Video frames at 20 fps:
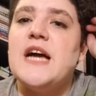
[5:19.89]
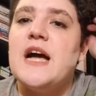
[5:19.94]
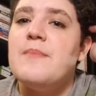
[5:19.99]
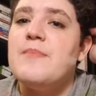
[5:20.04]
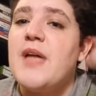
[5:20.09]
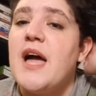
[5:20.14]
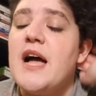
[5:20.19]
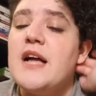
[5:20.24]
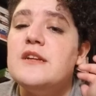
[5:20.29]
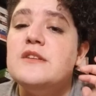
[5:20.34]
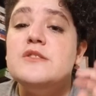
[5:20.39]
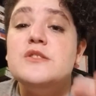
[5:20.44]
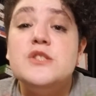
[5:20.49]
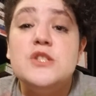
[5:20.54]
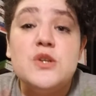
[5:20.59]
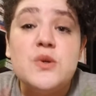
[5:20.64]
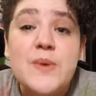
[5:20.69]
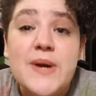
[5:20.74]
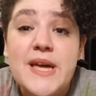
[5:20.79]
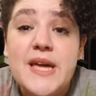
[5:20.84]
I'm not
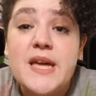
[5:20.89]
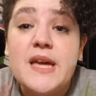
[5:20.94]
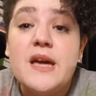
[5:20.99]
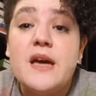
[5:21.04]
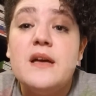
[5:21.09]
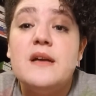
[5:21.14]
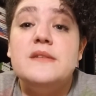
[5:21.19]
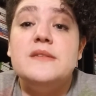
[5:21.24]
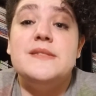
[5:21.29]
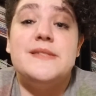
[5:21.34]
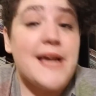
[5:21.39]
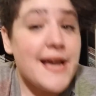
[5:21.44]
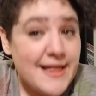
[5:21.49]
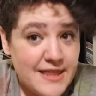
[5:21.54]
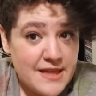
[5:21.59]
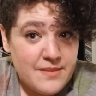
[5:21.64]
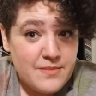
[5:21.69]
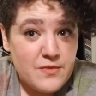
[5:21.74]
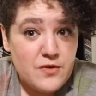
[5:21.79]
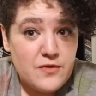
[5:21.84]
doing
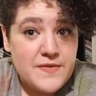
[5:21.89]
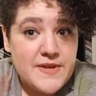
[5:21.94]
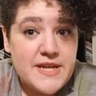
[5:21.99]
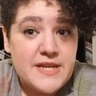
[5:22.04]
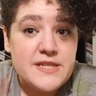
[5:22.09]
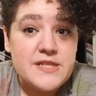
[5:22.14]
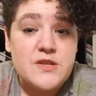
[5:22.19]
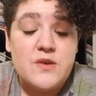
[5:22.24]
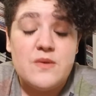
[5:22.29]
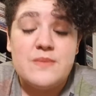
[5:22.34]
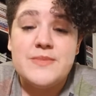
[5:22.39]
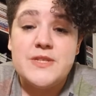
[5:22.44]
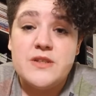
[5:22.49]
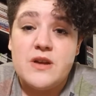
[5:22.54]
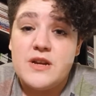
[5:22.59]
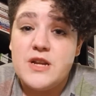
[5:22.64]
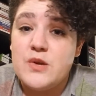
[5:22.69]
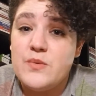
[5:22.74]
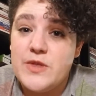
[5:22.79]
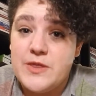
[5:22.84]
silent movies, so I'm
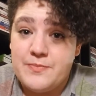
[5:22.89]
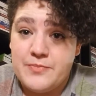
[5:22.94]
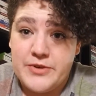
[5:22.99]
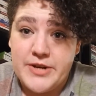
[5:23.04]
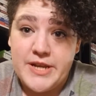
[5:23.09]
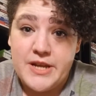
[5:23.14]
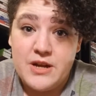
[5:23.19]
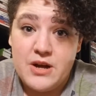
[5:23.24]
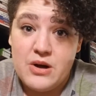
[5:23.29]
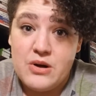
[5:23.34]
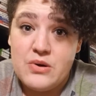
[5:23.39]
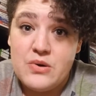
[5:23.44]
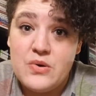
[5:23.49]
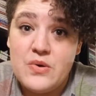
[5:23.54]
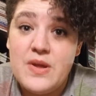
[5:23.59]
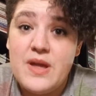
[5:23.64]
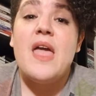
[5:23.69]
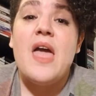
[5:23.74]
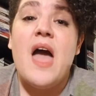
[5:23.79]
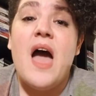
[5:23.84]
starting with
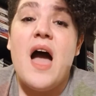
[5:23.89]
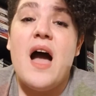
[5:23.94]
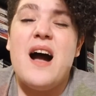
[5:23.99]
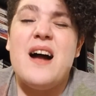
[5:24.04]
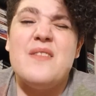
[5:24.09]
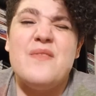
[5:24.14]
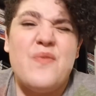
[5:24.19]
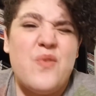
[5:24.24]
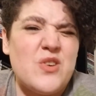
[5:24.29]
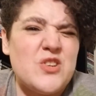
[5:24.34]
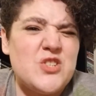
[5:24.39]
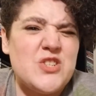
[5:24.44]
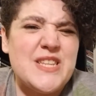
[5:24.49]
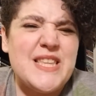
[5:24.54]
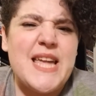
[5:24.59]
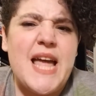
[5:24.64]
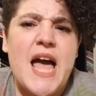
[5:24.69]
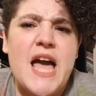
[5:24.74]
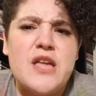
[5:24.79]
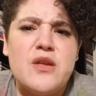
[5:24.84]
pre-code.
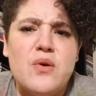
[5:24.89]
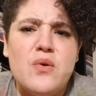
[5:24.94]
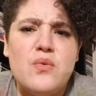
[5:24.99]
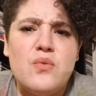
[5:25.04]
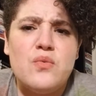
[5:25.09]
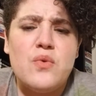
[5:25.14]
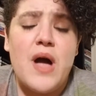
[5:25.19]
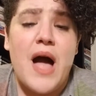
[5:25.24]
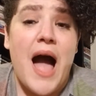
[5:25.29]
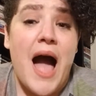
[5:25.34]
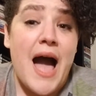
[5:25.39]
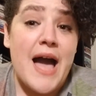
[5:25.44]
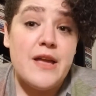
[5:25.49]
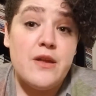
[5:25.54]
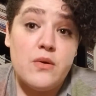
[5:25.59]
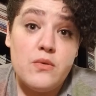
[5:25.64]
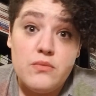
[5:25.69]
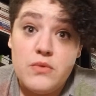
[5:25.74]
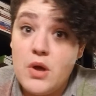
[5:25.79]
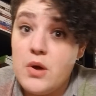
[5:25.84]
Unfortunately, I
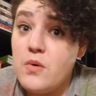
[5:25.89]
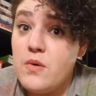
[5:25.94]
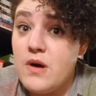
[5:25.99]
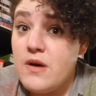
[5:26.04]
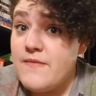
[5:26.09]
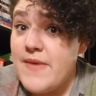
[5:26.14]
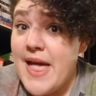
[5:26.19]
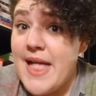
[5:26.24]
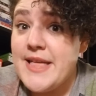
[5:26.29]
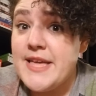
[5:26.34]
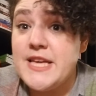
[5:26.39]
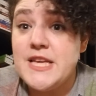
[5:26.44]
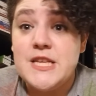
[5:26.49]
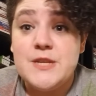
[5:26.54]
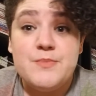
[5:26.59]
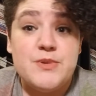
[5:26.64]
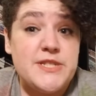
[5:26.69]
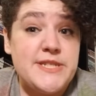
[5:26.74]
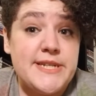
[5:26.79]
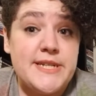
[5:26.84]
don't know of any
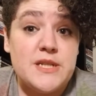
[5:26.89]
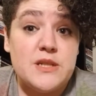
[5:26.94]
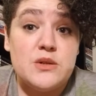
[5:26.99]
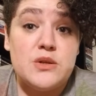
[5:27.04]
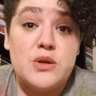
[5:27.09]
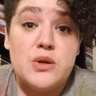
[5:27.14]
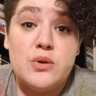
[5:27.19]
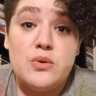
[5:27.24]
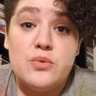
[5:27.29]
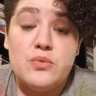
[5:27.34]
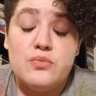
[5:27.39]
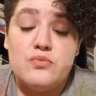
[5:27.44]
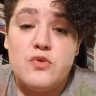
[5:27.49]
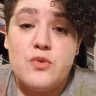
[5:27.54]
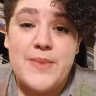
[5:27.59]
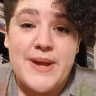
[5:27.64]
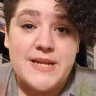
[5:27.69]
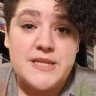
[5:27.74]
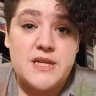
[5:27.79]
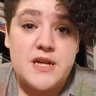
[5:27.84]
particular
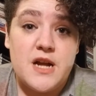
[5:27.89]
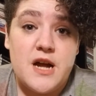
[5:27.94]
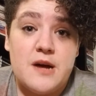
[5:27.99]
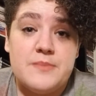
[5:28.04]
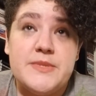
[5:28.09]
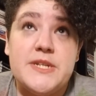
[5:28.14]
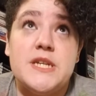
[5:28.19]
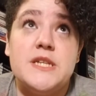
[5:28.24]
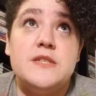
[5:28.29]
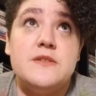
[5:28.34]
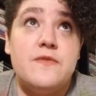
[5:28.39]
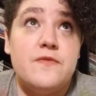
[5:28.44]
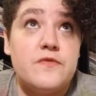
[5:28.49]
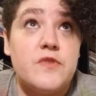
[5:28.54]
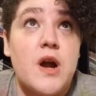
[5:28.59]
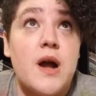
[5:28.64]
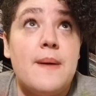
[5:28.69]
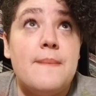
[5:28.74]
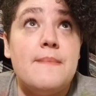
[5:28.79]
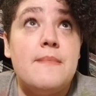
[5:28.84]
romantic comedies
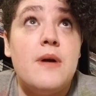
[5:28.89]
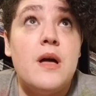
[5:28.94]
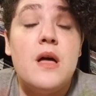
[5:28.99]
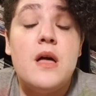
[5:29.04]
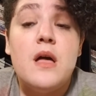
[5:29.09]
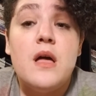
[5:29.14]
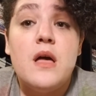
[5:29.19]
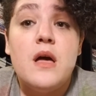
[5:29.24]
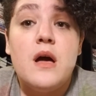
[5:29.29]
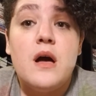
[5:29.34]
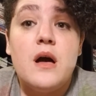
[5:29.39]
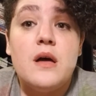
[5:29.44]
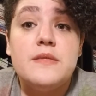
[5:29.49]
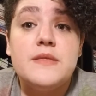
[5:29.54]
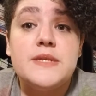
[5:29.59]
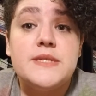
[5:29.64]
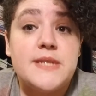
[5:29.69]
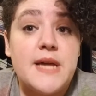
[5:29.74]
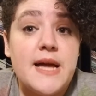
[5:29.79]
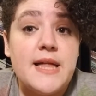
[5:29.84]
from
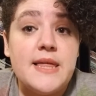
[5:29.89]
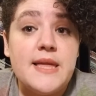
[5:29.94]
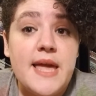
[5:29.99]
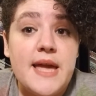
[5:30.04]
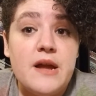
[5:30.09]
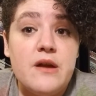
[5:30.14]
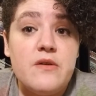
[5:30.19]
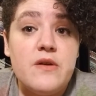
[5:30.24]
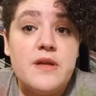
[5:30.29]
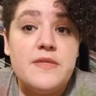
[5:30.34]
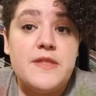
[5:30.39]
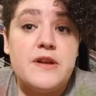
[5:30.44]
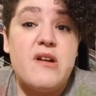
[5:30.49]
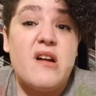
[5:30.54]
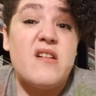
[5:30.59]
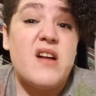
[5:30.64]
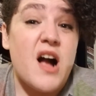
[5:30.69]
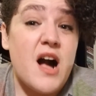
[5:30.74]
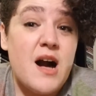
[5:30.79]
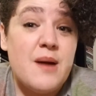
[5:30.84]
the silent era. There
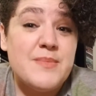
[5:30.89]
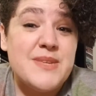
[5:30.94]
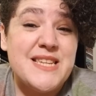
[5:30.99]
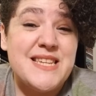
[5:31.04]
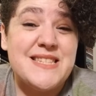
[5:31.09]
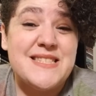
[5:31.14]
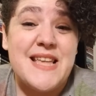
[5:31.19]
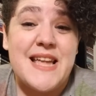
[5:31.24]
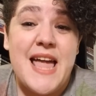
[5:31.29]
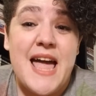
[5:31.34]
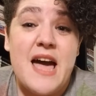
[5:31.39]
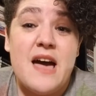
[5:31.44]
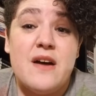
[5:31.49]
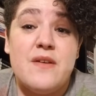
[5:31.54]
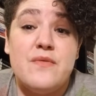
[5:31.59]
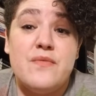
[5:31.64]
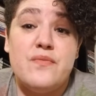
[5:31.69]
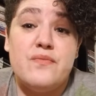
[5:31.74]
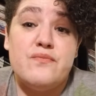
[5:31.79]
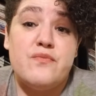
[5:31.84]
are comedies that
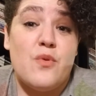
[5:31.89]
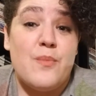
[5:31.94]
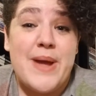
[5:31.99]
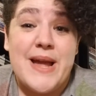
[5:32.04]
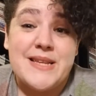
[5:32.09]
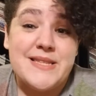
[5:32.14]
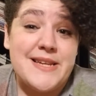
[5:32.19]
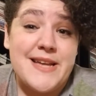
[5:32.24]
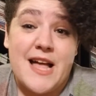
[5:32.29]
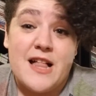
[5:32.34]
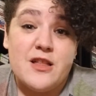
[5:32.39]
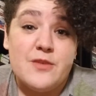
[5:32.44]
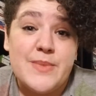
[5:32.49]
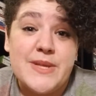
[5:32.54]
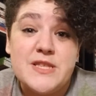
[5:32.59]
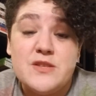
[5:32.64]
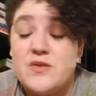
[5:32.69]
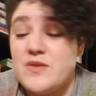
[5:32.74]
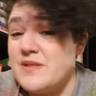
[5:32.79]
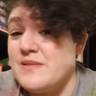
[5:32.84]
have romantic
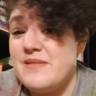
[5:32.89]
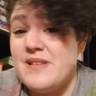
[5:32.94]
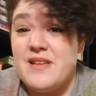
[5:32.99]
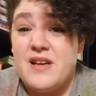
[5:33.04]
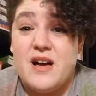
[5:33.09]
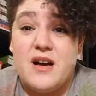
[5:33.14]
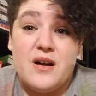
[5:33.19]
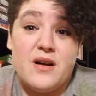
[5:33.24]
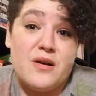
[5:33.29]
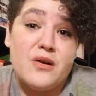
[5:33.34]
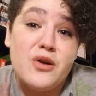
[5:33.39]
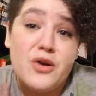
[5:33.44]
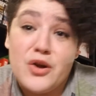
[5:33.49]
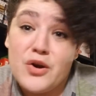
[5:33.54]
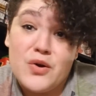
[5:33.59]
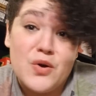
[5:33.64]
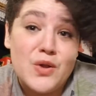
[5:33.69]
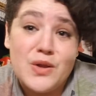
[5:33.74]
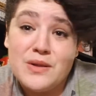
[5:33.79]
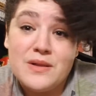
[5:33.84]
elements, or a
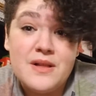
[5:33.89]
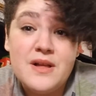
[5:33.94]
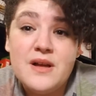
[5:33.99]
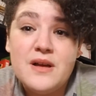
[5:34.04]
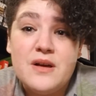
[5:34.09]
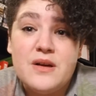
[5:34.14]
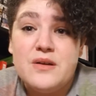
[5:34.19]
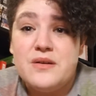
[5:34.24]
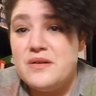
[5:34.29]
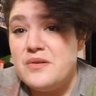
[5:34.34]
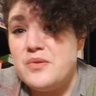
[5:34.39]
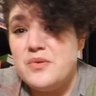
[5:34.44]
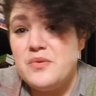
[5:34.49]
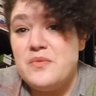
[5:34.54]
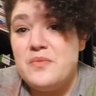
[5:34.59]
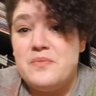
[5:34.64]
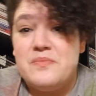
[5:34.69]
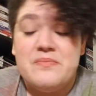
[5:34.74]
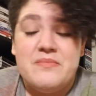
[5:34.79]
girl who,